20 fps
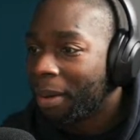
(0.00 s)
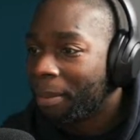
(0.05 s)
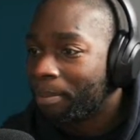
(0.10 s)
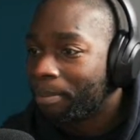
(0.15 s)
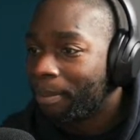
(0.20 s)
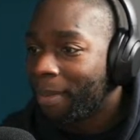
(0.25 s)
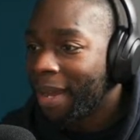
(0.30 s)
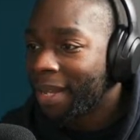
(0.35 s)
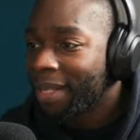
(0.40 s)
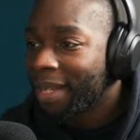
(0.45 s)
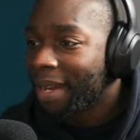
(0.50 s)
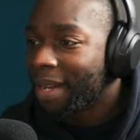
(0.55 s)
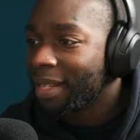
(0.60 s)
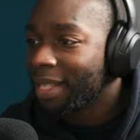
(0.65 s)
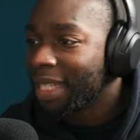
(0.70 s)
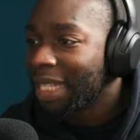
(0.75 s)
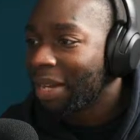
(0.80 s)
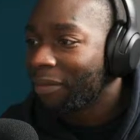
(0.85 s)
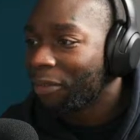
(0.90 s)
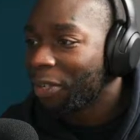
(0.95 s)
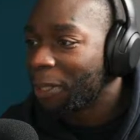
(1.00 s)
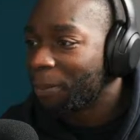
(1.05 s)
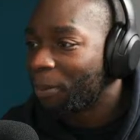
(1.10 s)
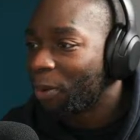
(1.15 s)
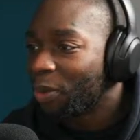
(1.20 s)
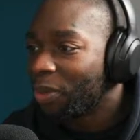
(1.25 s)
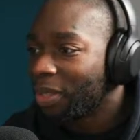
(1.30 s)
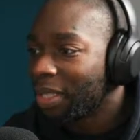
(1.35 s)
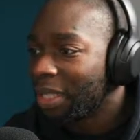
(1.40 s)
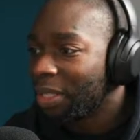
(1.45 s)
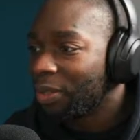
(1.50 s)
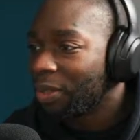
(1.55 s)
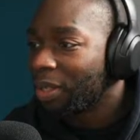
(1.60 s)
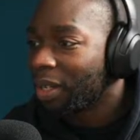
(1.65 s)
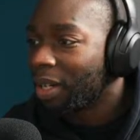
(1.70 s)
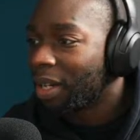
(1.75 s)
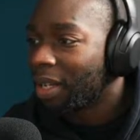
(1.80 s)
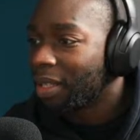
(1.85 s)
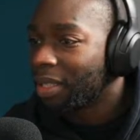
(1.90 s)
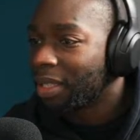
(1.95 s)
Main tenants never respond and you
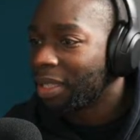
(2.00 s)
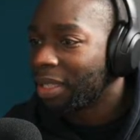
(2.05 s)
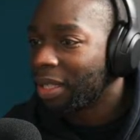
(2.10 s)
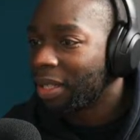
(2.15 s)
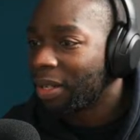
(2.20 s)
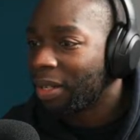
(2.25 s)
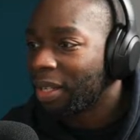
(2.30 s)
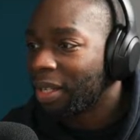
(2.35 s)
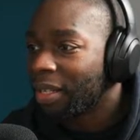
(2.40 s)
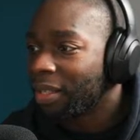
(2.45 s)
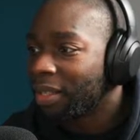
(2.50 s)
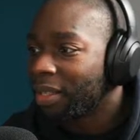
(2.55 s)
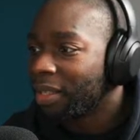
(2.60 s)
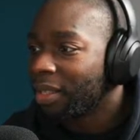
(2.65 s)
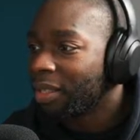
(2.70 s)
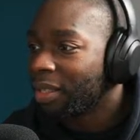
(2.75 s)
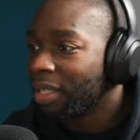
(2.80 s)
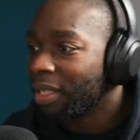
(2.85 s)
can't turn